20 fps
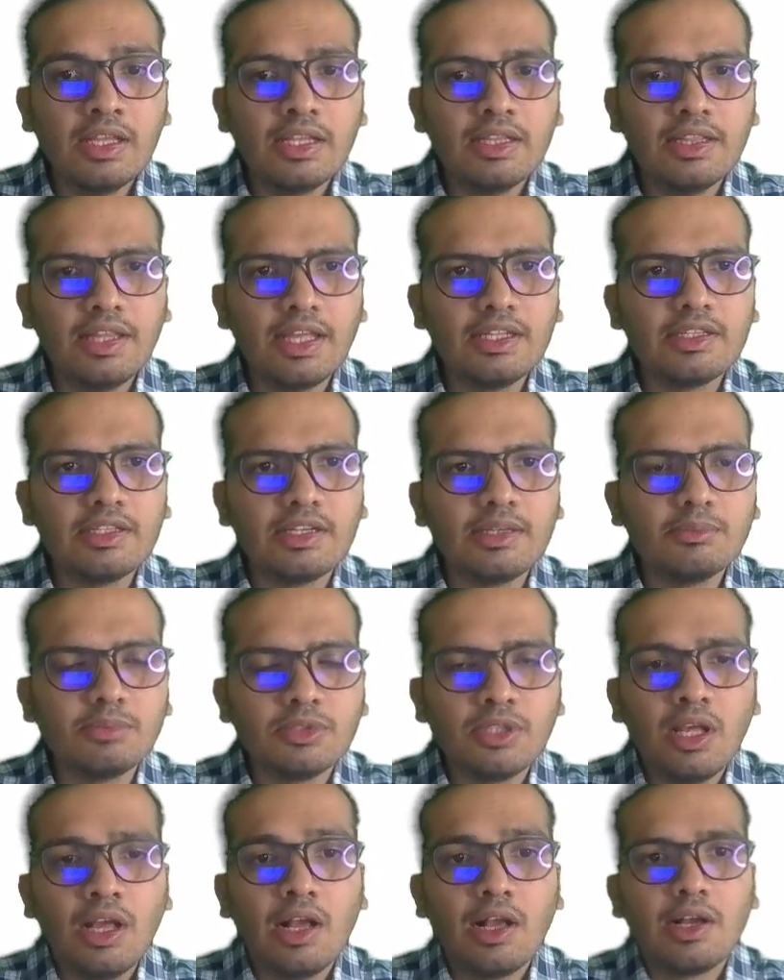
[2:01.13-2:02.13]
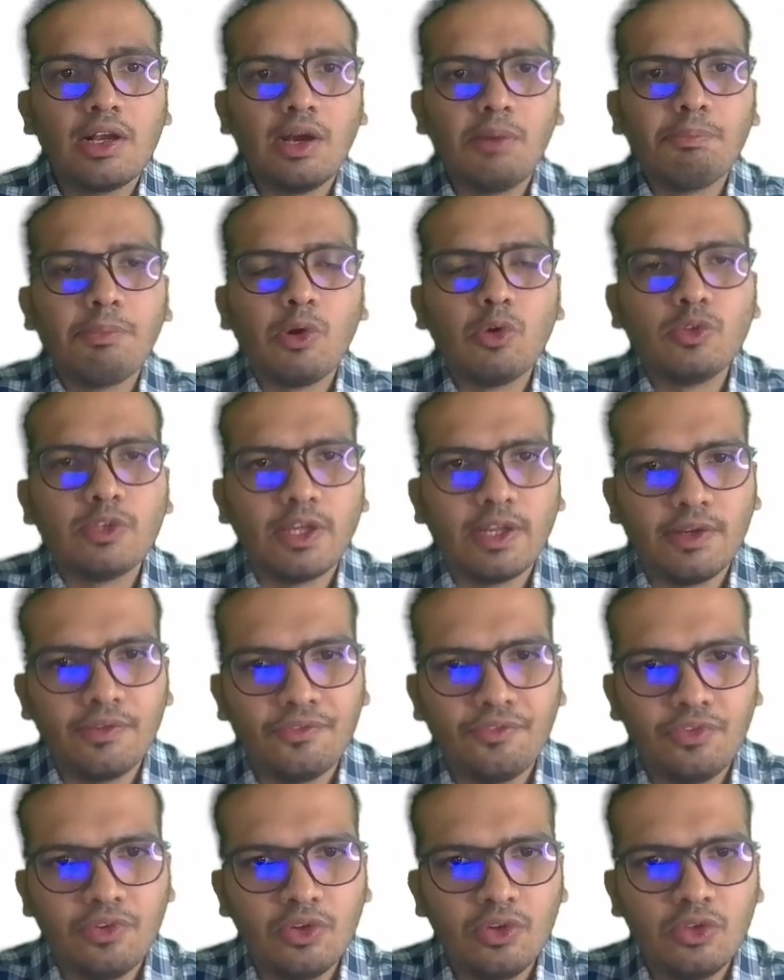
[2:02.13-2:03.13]
Then comes compound
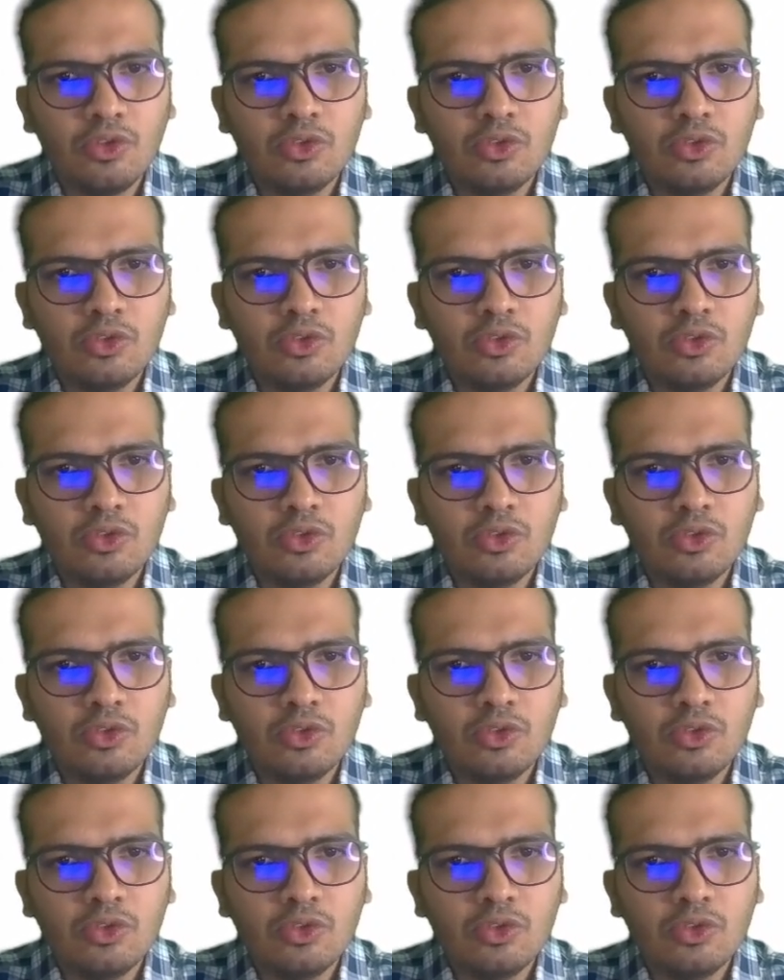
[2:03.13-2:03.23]
tariff.